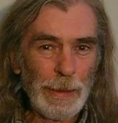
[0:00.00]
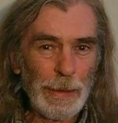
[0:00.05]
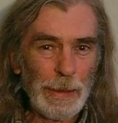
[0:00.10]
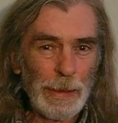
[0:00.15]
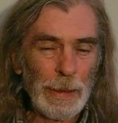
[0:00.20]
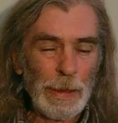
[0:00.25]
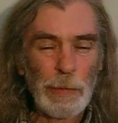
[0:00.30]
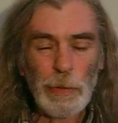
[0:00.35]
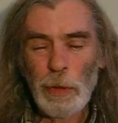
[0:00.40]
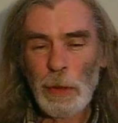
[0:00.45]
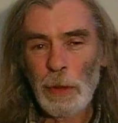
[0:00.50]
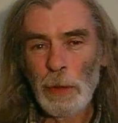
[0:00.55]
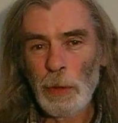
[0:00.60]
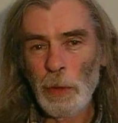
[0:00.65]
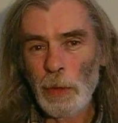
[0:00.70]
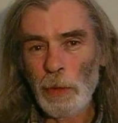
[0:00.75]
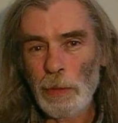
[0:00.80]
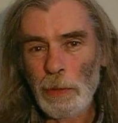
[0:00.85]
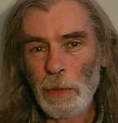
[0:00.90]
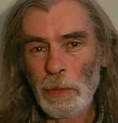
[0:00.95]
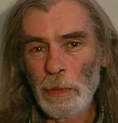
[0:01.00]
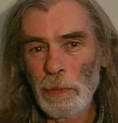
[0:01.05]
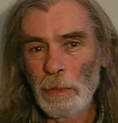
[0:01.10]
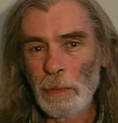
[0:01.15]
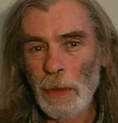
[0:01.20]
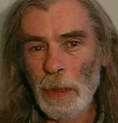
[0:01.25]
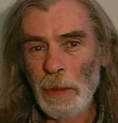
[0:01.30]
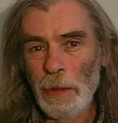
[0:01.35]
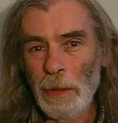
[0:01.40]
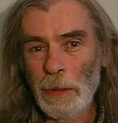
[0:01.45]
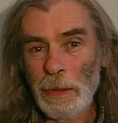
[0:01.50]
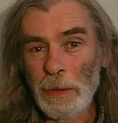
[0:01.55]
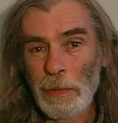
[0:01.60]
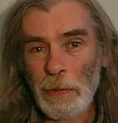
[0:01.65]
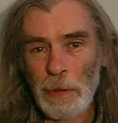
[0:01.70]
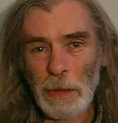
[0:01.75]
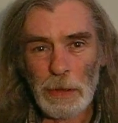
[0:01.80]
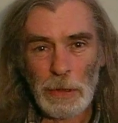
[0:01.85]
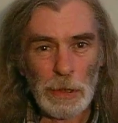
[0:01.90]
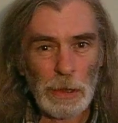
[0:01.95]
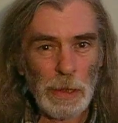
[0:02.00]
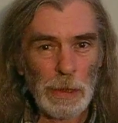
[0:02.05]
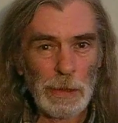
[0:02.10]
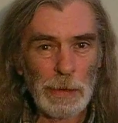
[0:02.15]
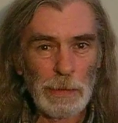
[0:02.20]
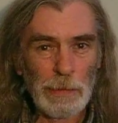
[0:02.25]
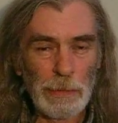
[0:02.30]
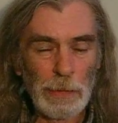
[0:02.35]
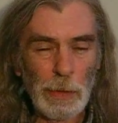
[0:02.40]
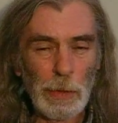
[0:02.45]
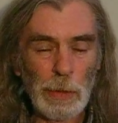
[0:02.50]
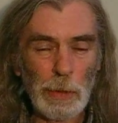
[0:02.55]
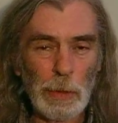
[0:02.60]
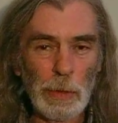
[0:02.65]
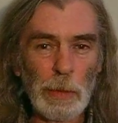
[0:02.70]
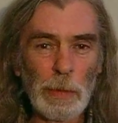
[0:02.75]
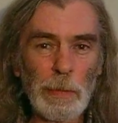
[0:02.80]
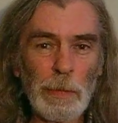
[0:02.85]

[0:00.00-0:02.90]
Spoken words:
if we look from the differentiated view,